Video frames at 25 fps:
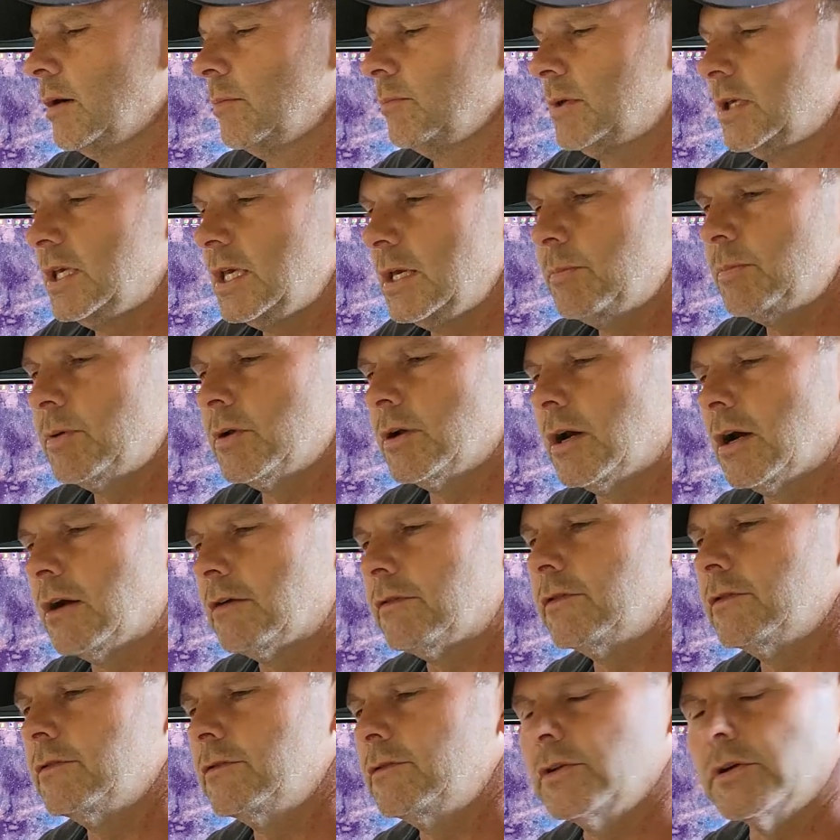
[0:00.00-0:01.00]
keep it
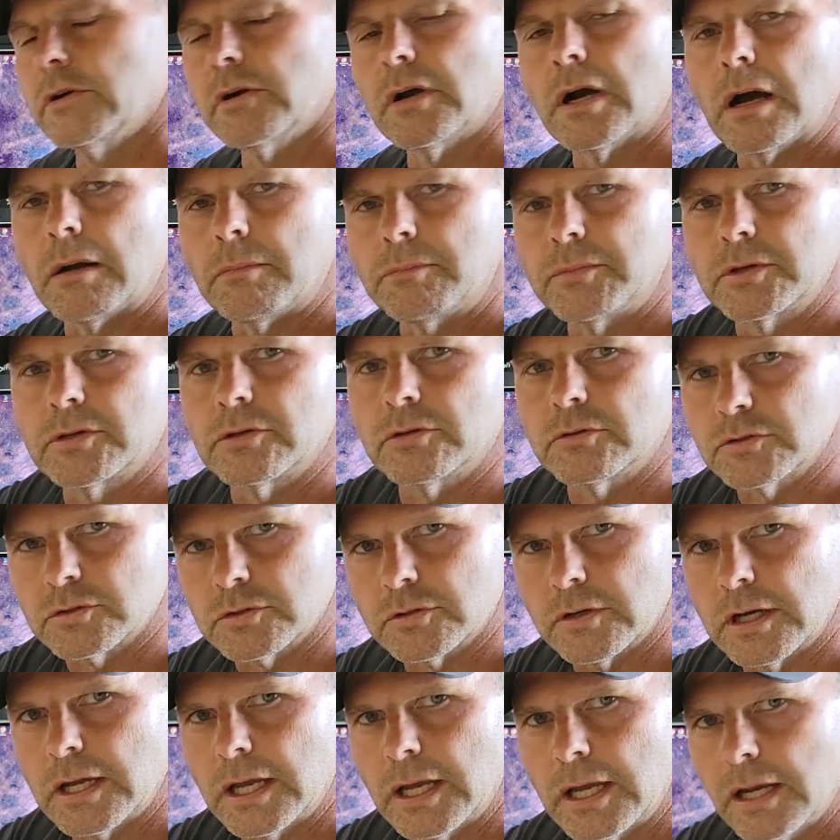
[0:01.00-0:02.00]
off of your optical
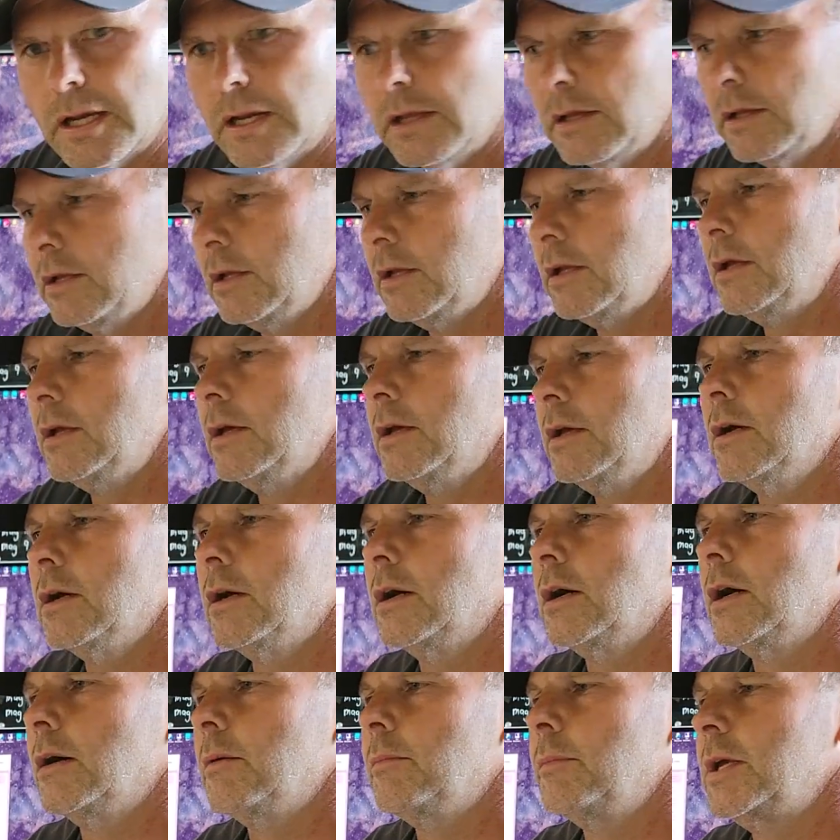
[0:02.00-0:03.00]
train,
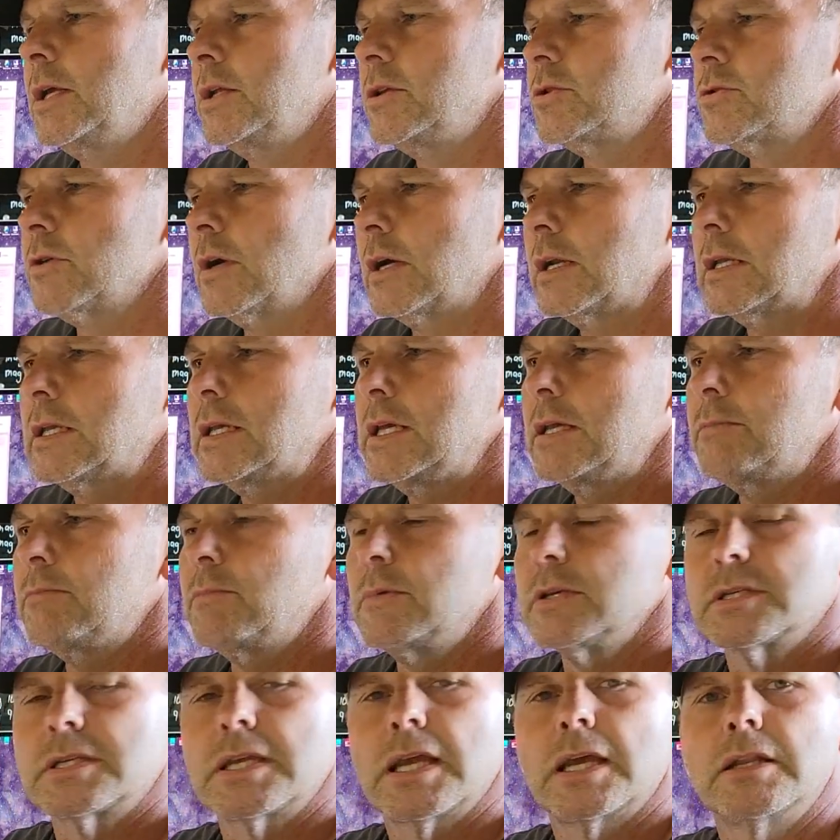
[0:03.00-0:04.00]
and try to keep
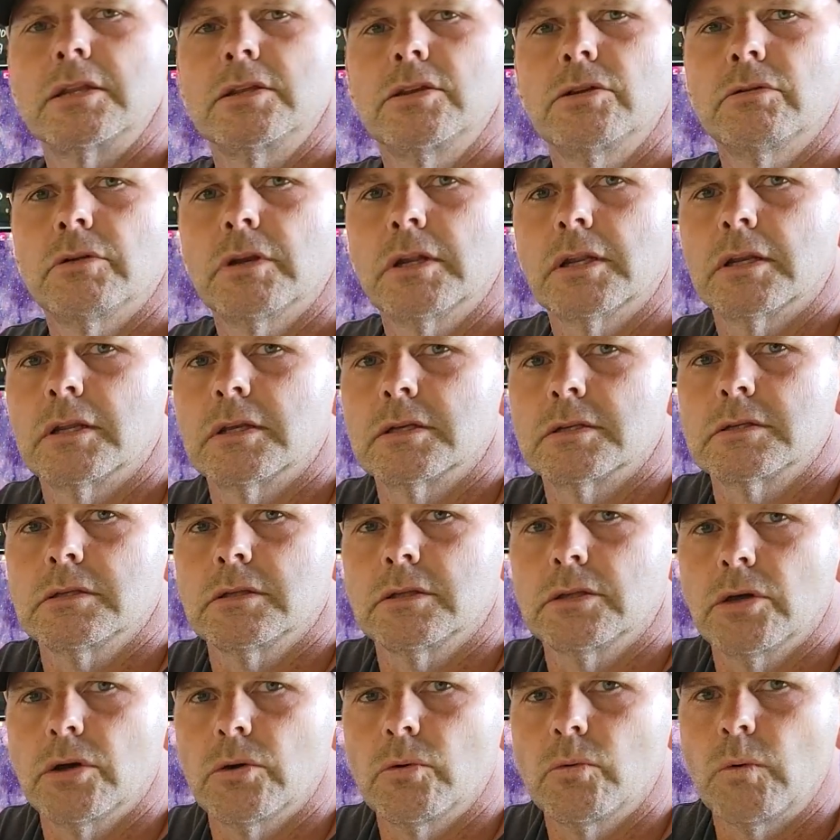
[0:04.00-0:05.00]
this head unit as
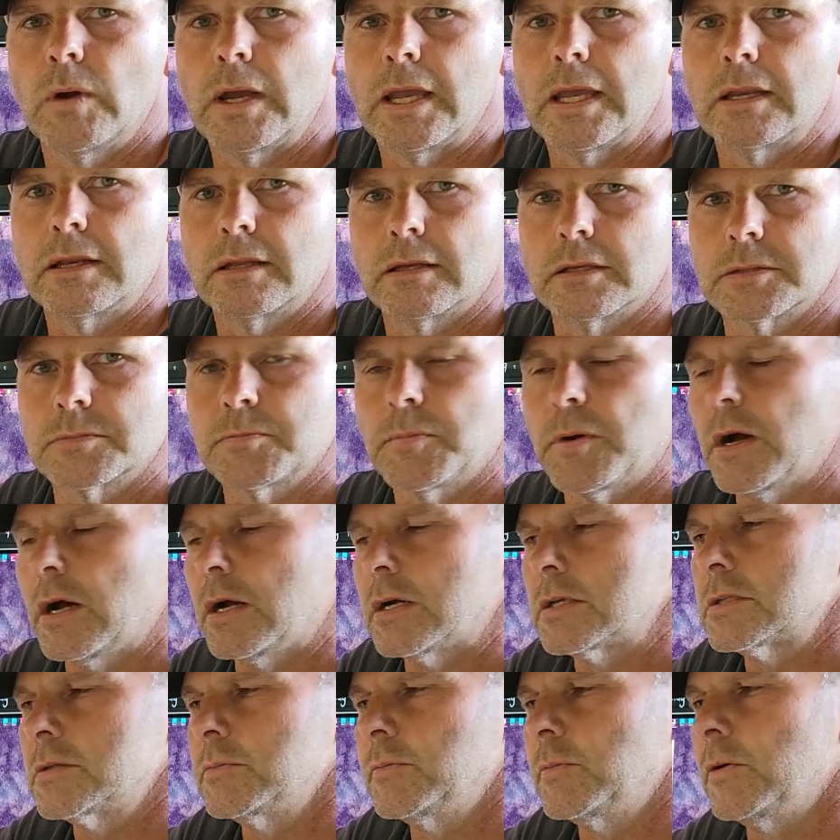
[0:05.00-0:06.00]
low weight as
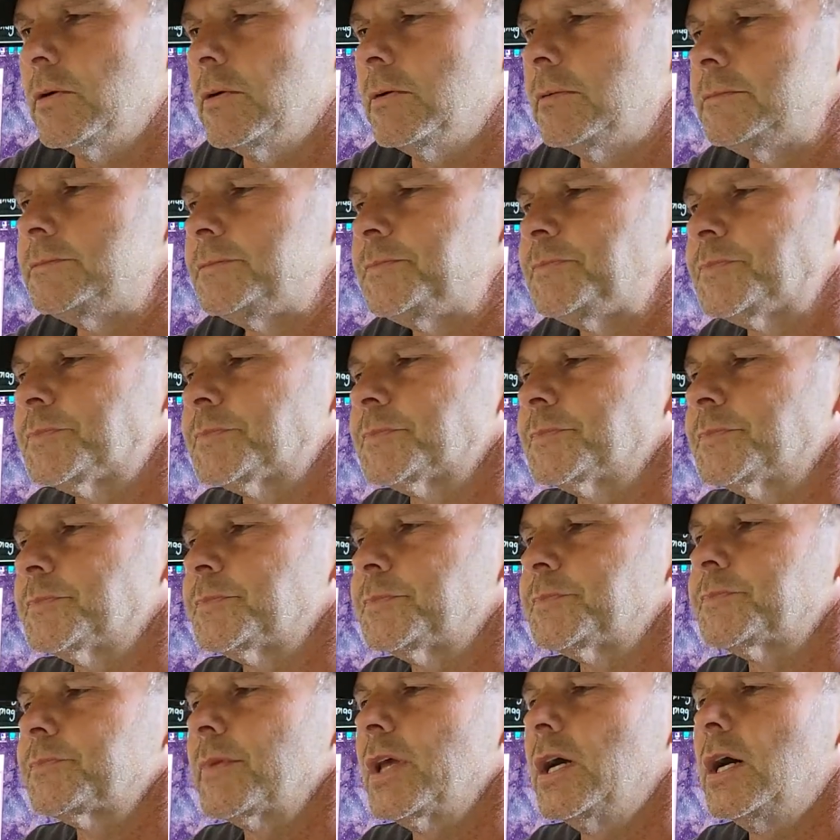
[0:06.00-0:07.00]
possible.
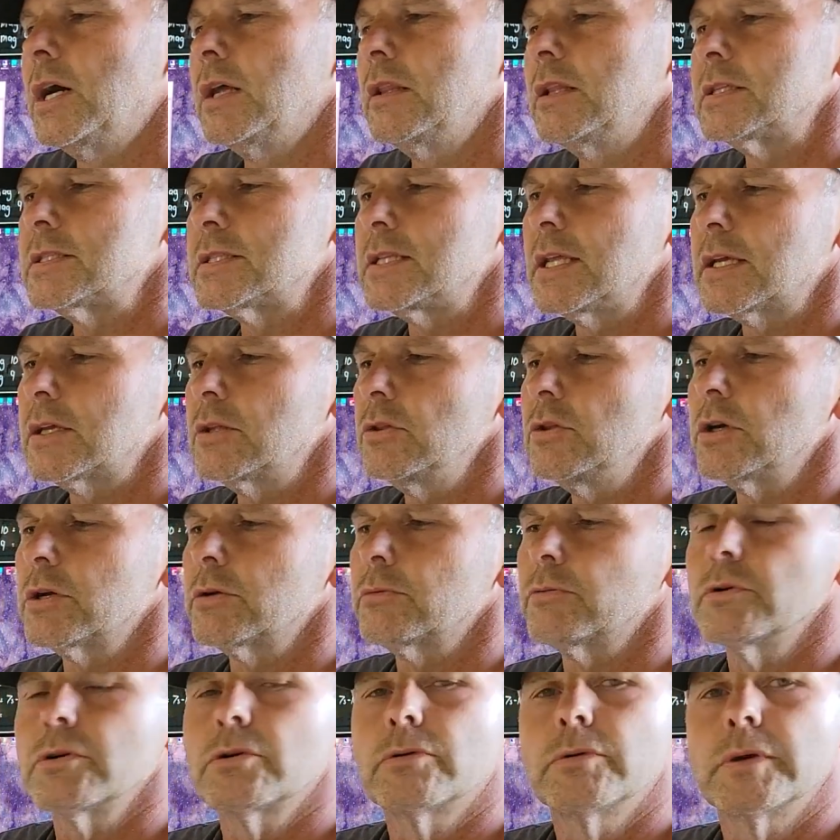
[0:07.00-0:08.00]
Let's take a
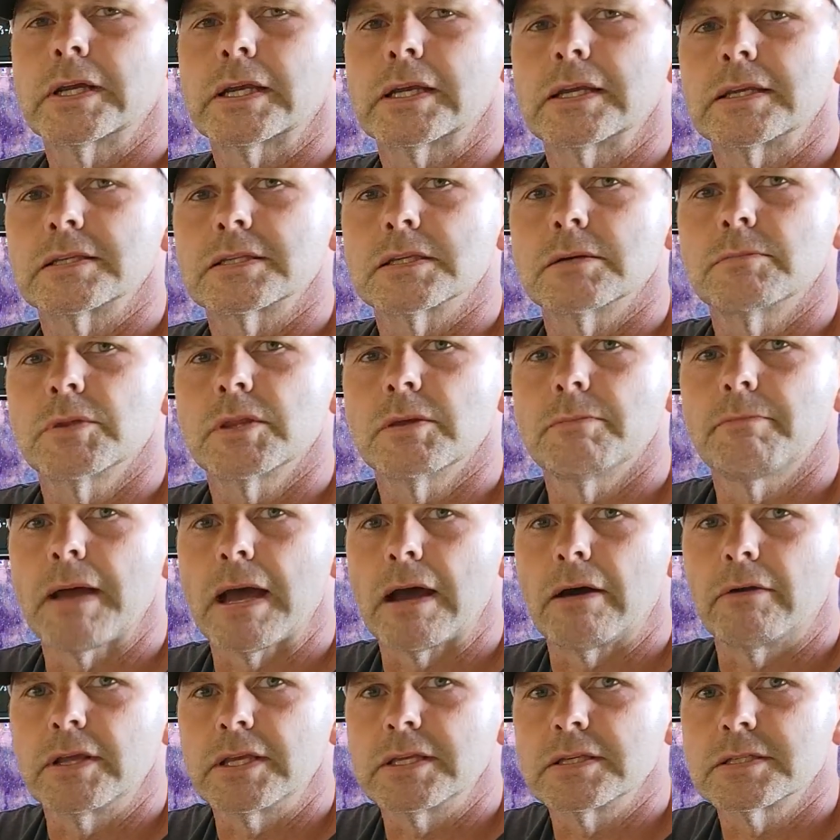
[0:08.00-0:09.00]
look real quick at some of the
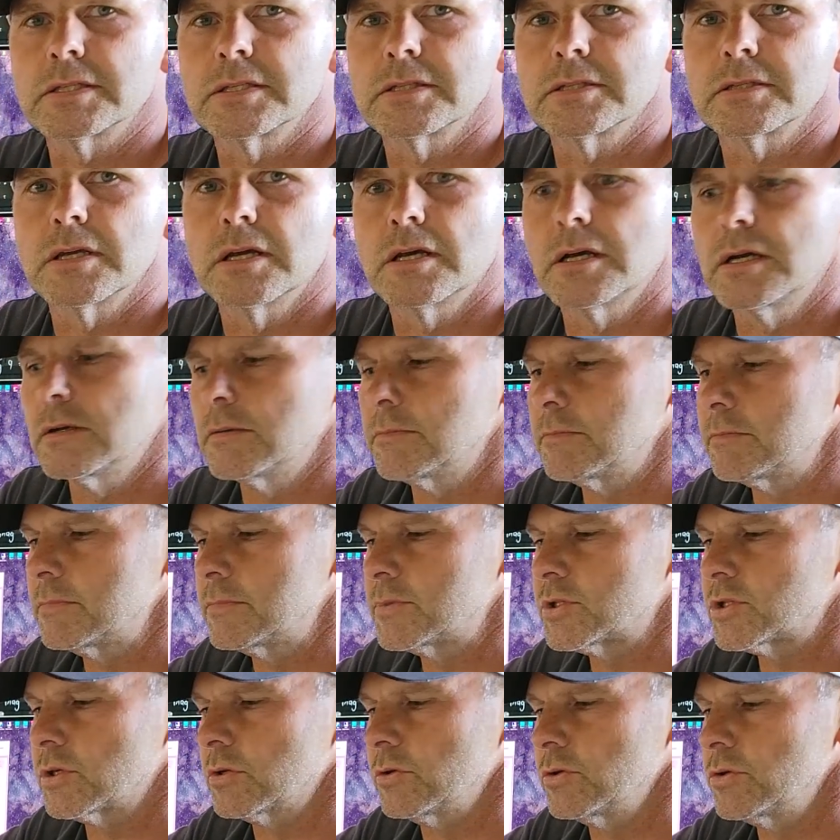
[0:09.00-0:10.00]
mounting
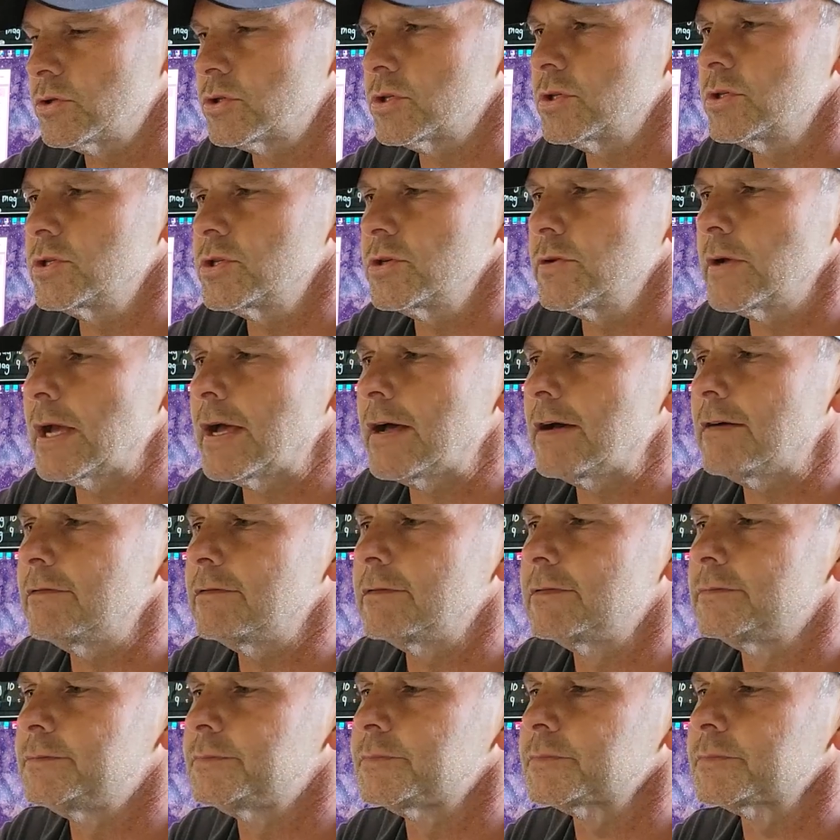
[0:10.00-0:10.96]
solutions you have.